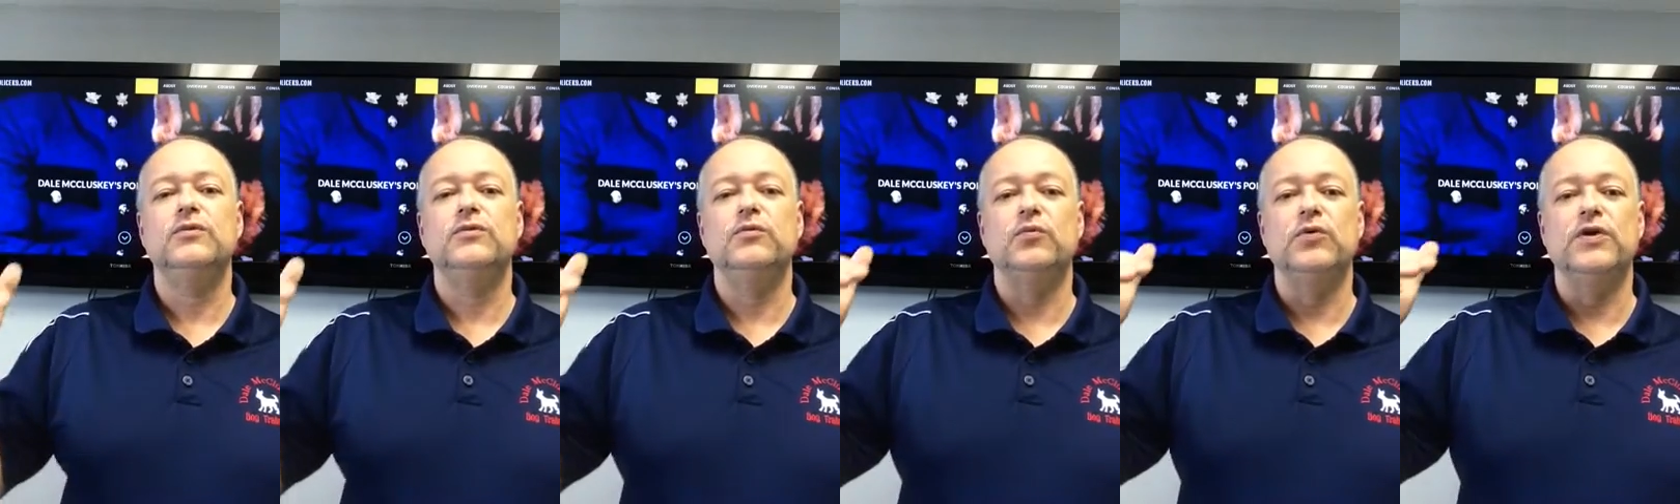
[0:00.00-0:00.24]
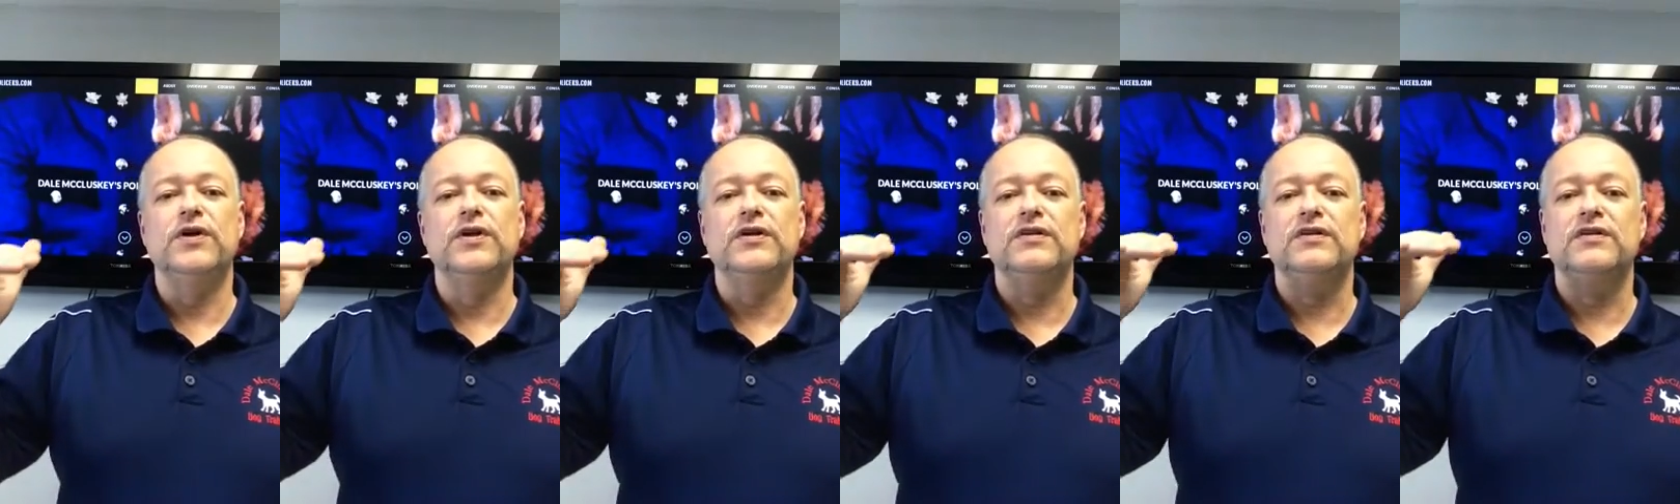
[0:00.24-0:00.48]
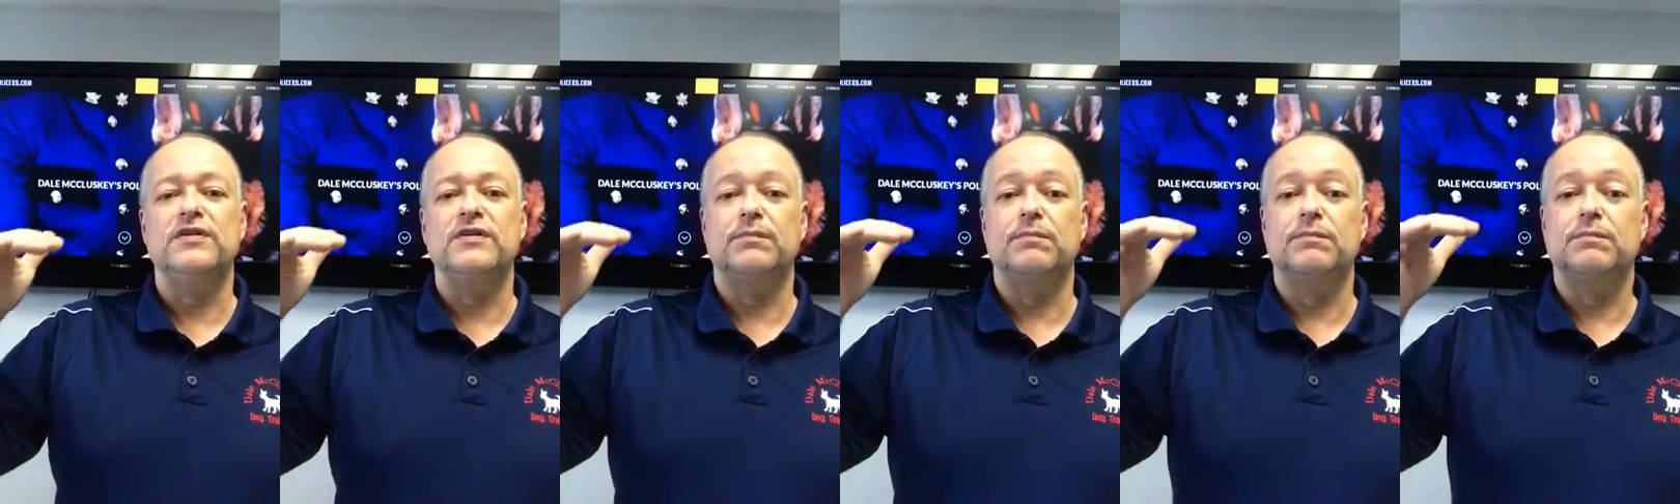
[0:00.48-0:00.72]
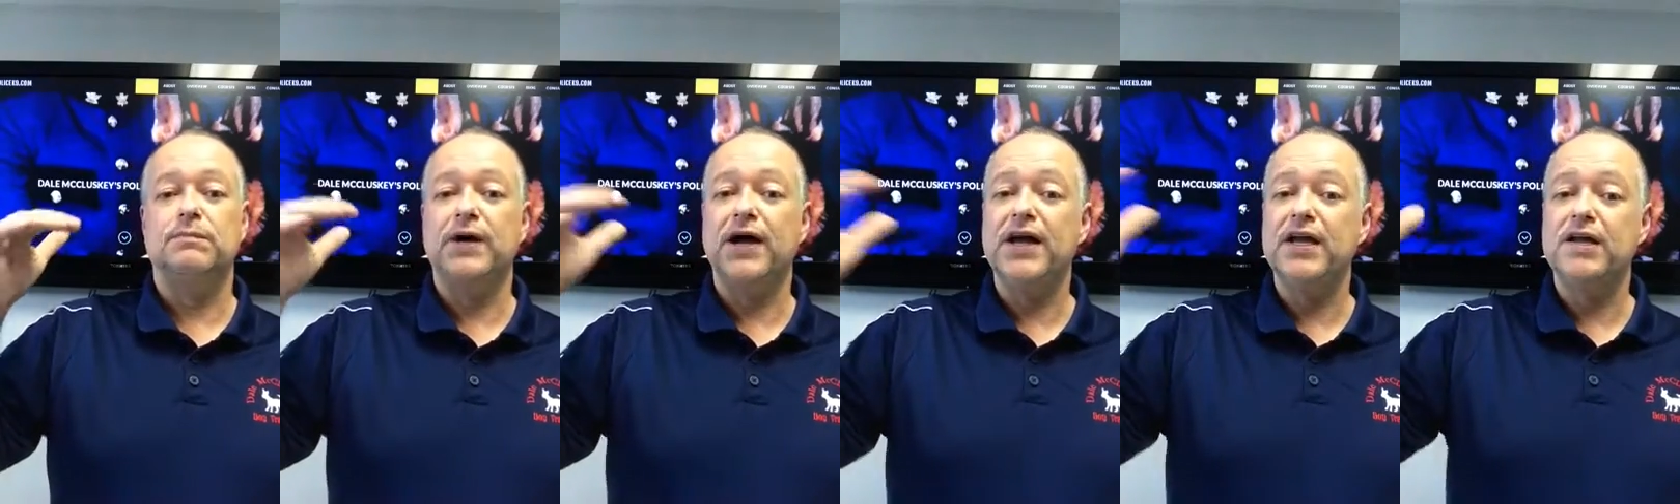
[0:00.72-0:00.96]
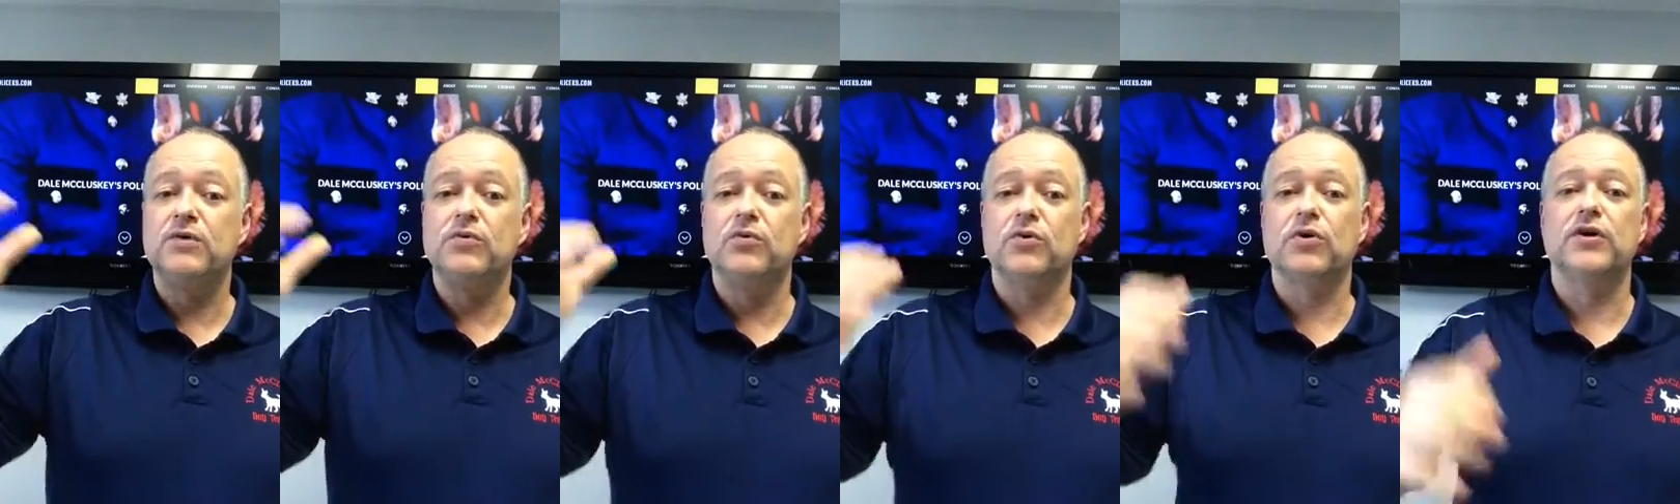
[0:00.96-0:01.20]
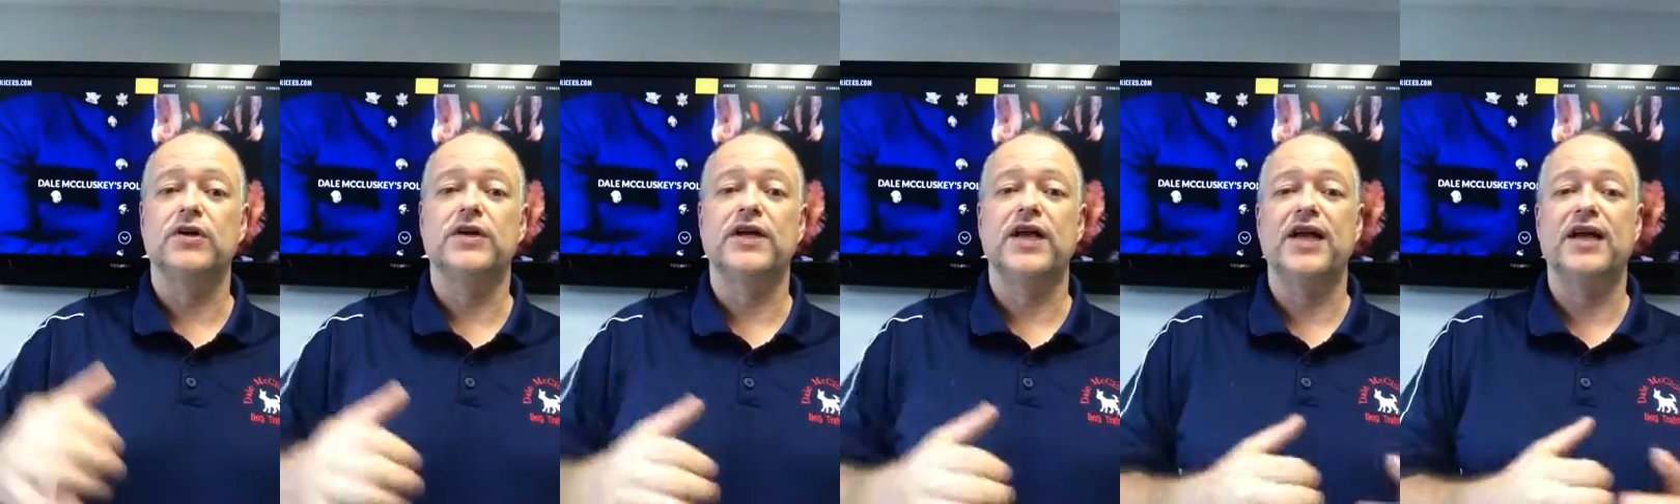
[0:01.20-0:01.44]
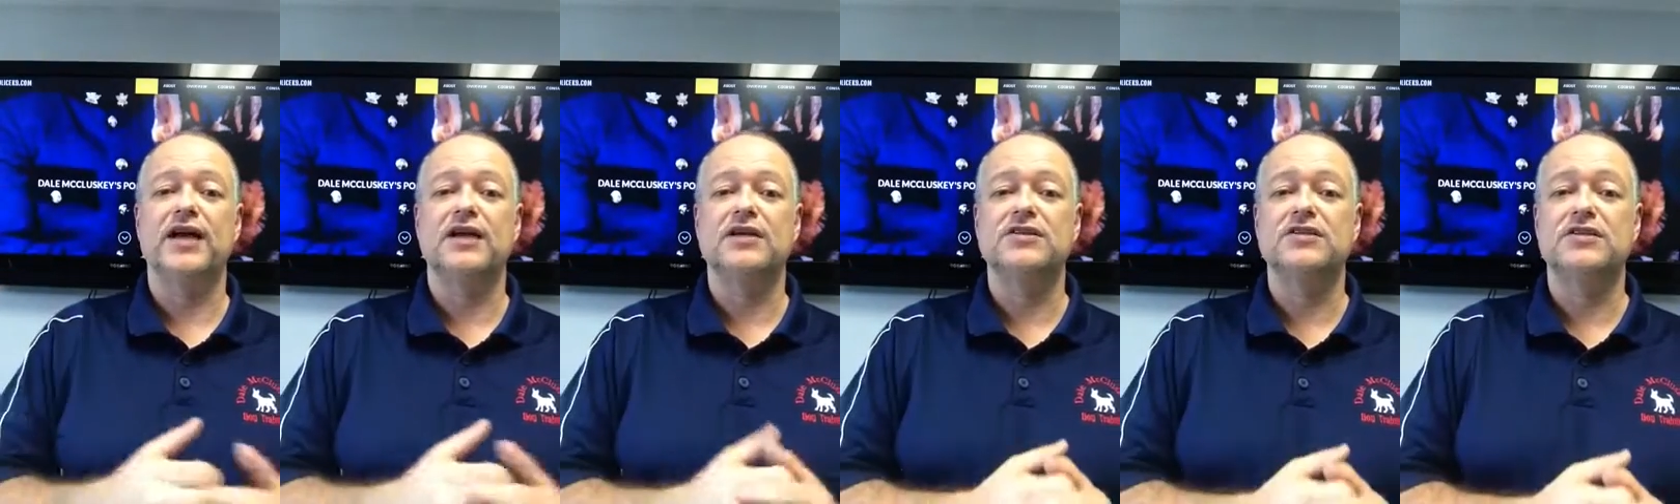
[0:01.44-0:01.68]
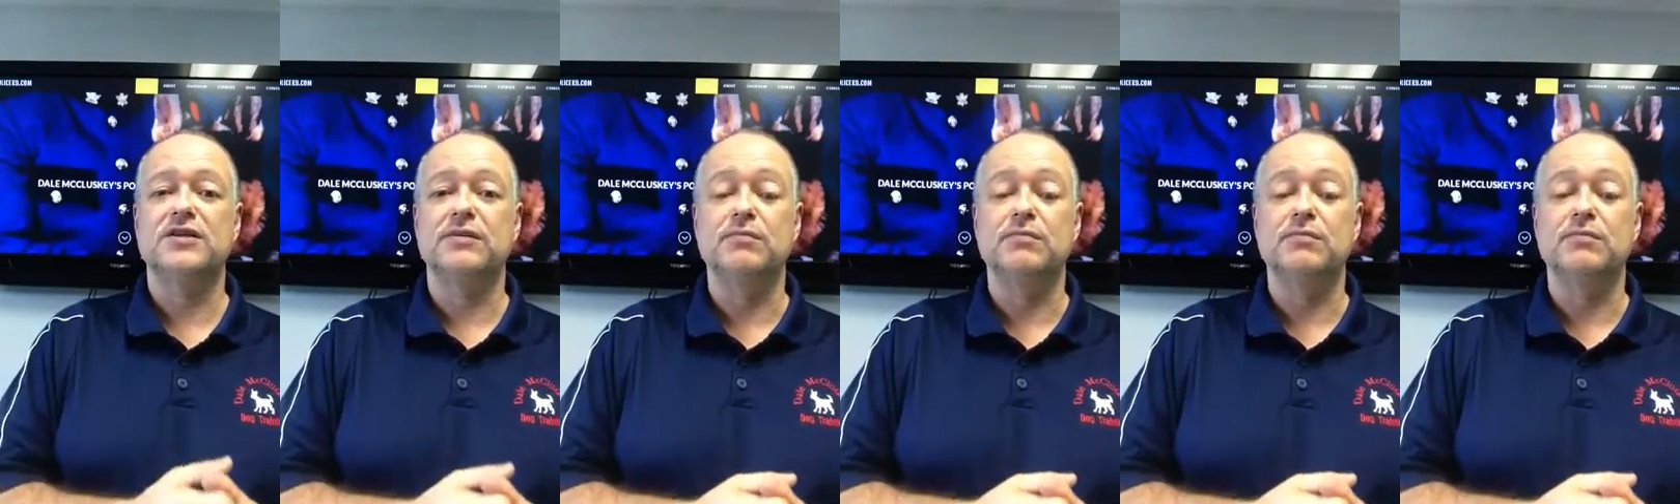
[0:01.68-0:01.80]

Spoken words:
with the bite work as